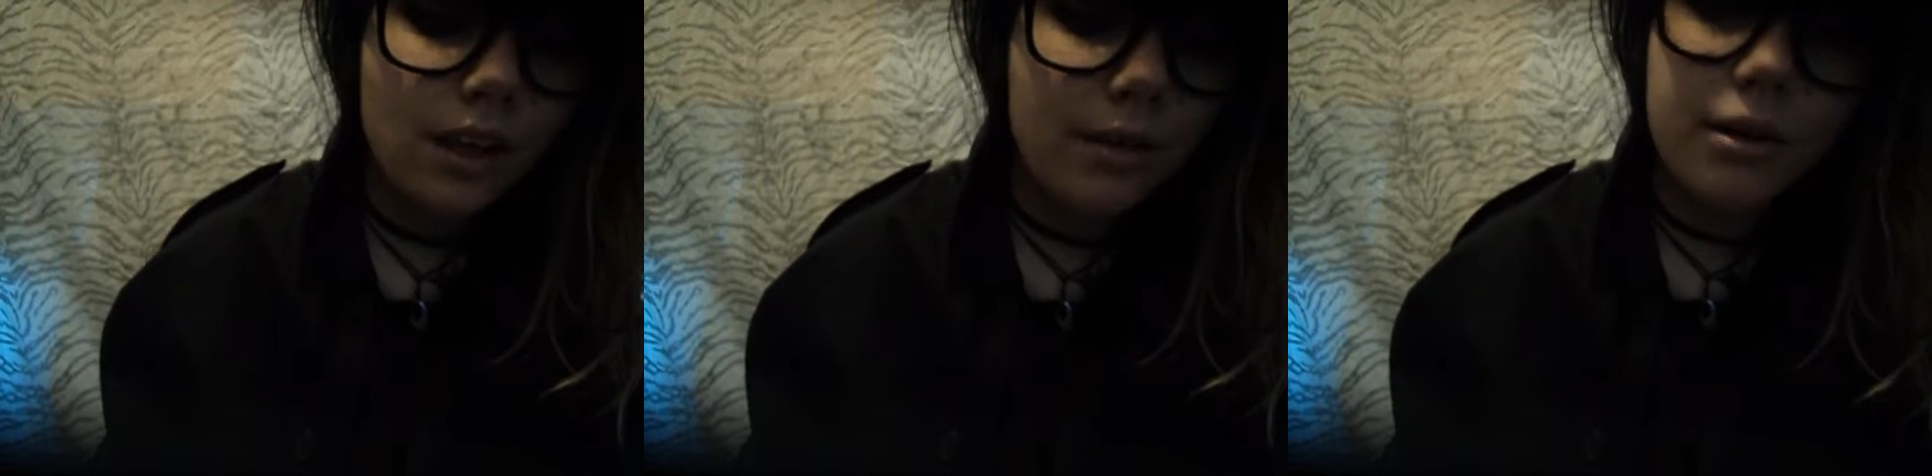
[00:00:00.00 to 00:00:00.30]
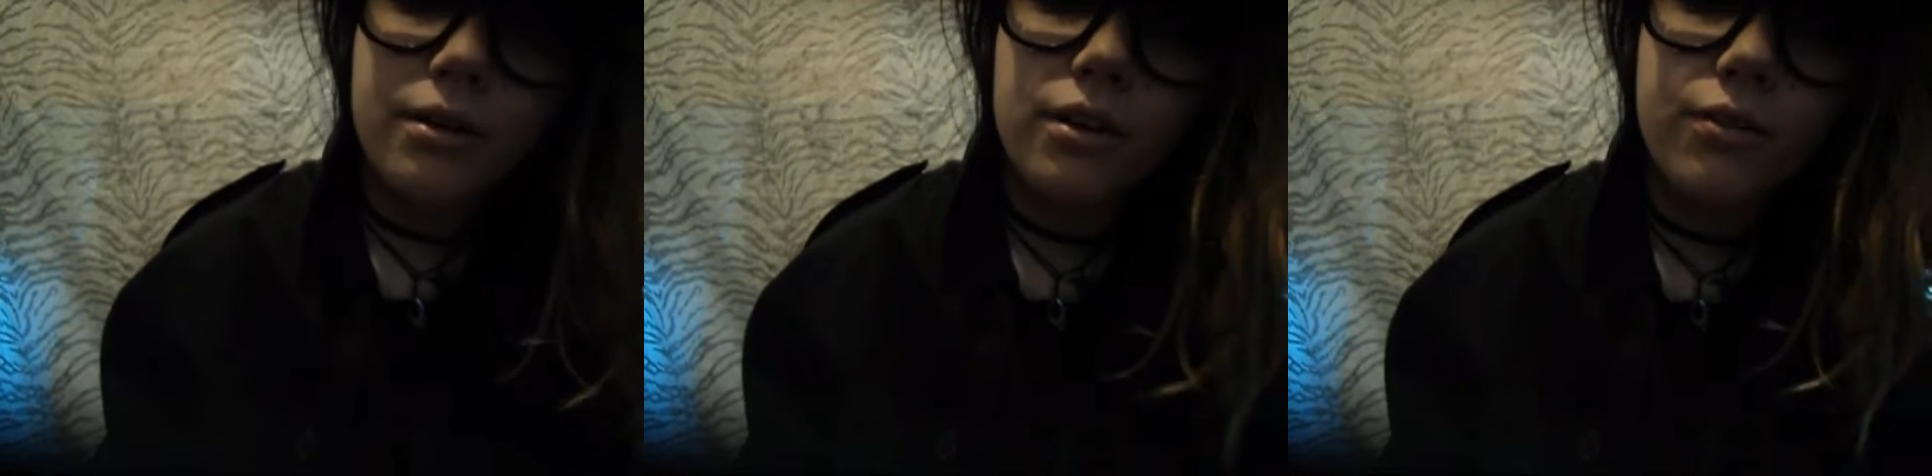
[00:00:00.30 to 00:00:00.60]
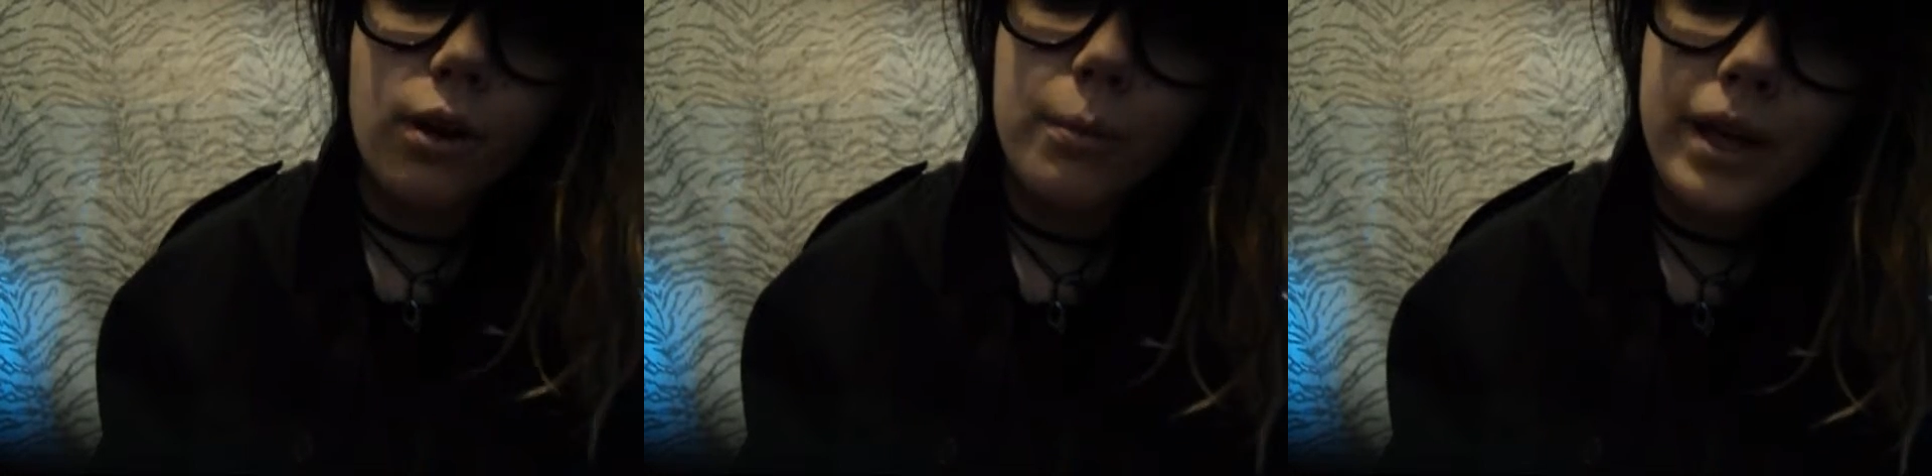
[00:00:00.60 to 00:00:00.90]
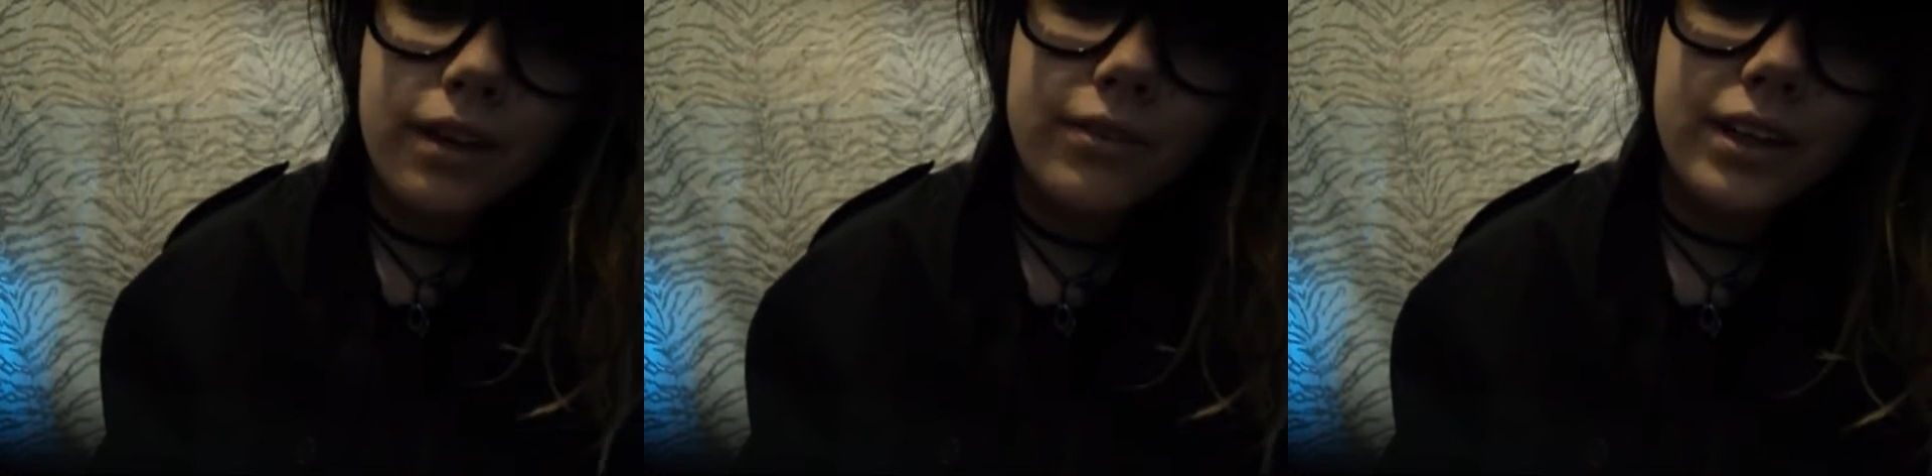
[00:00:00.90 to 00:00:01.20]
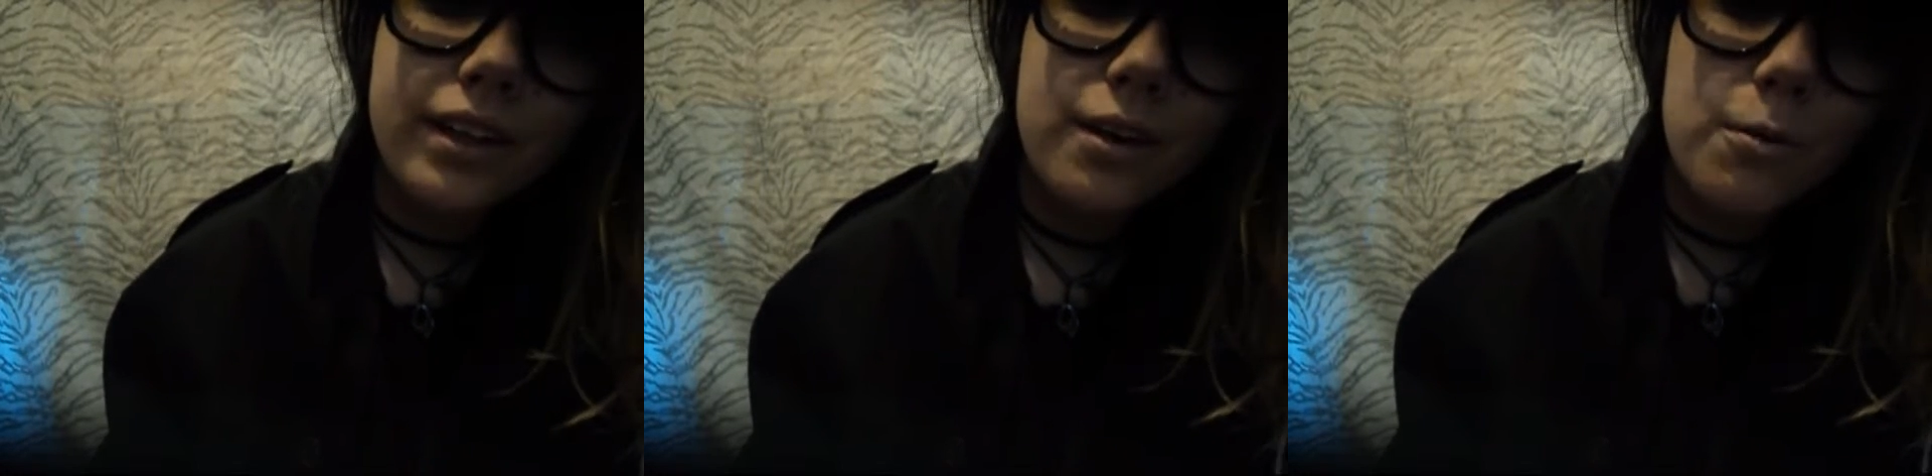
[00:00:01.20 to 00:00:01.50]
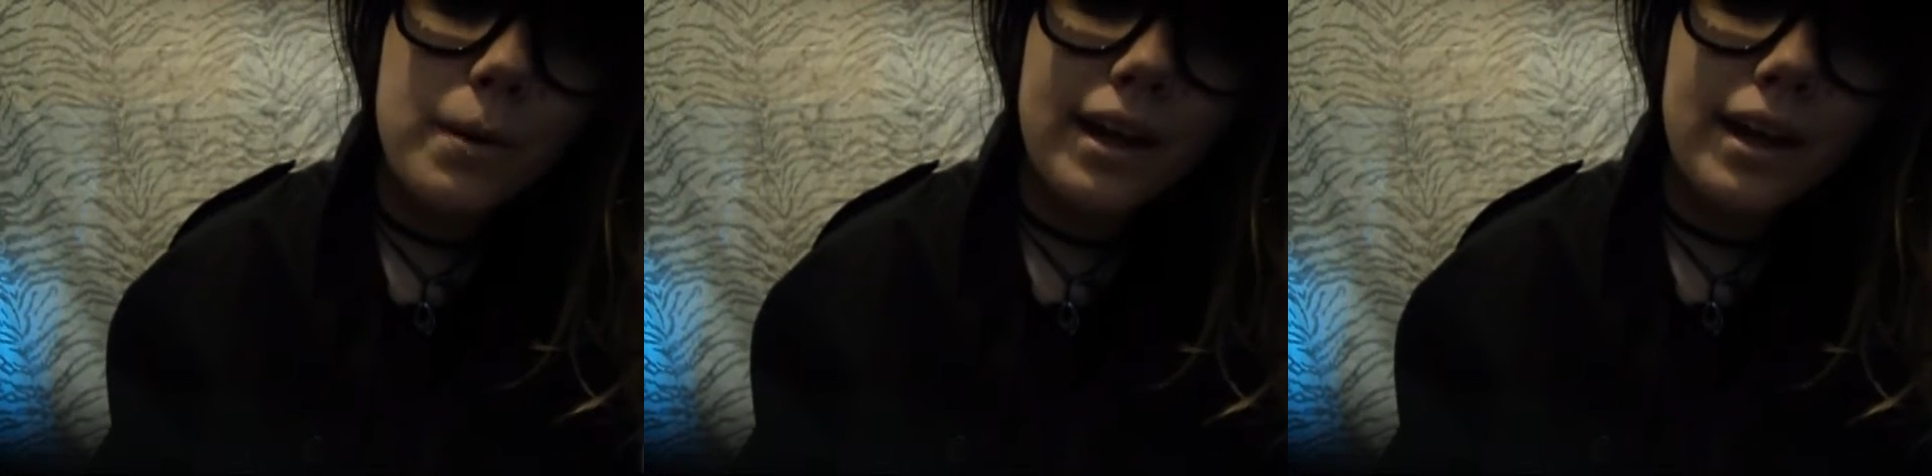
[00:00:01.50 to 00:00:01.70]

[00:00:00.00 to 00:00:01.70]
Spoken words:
I don't know if I'll make a video,